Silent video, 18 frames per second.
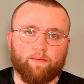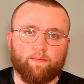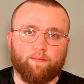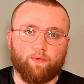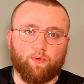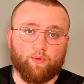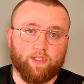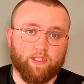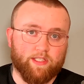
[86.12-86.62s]

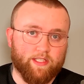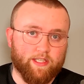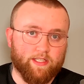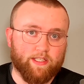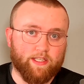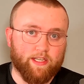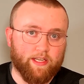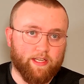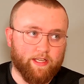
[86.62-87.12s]
who's
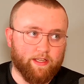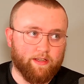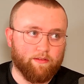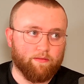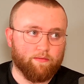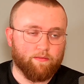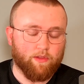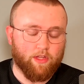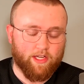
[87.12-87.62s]
assisting
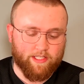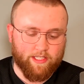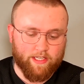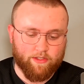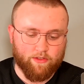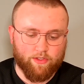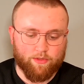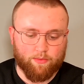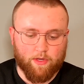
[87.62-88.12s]
in Los
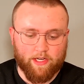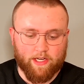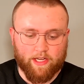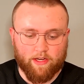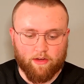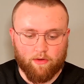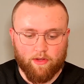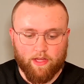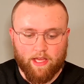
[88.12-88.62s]
Angeles right
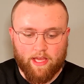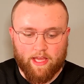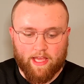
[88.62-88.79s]
now,